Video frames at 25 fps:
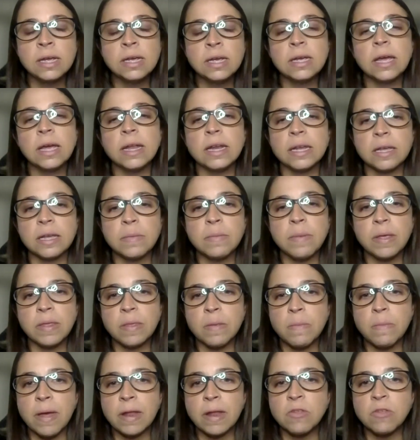and it can make the
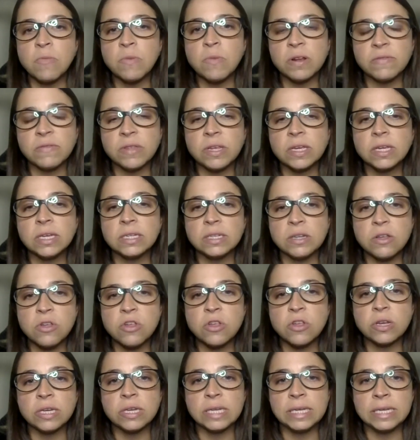management of the
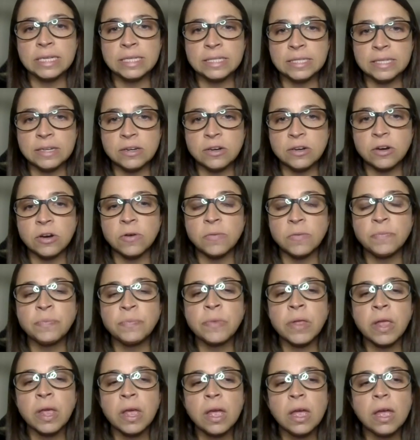condition easier.
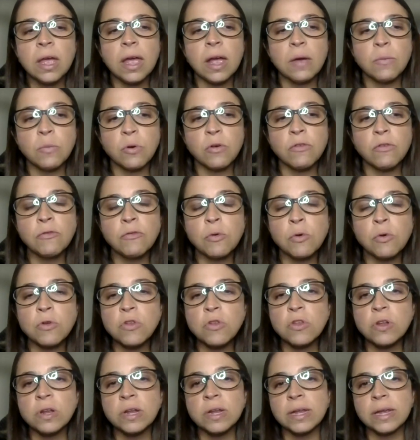And we're
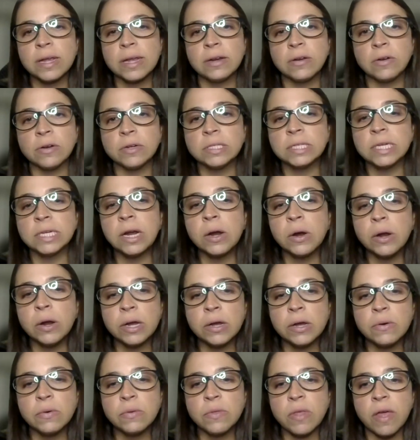fortunate in
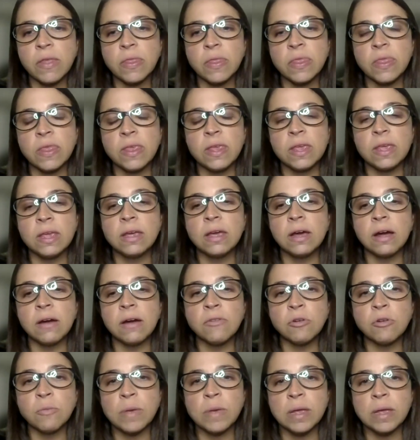Ontario that the
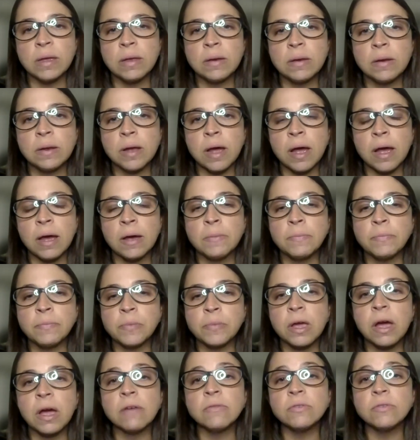government
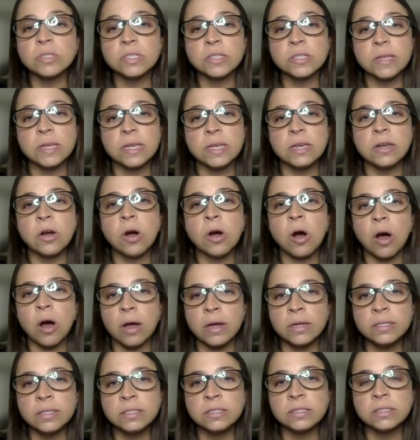covers the
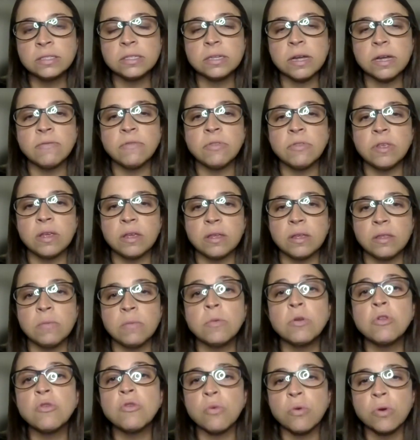cost of the
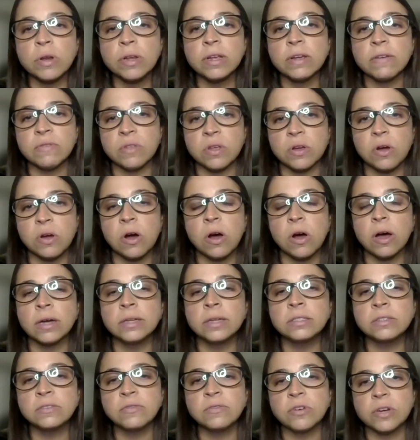majority of the
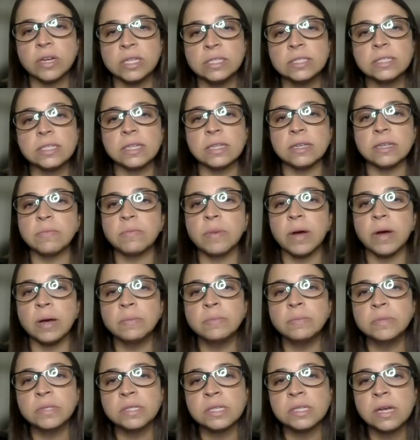cost for insulin
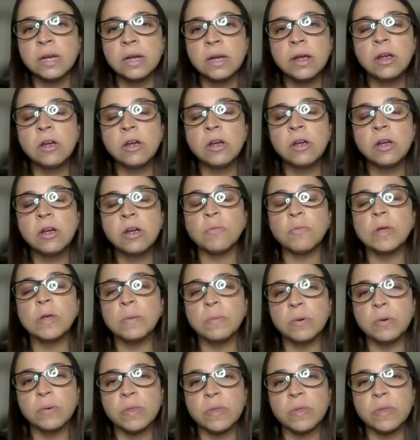pumps for people with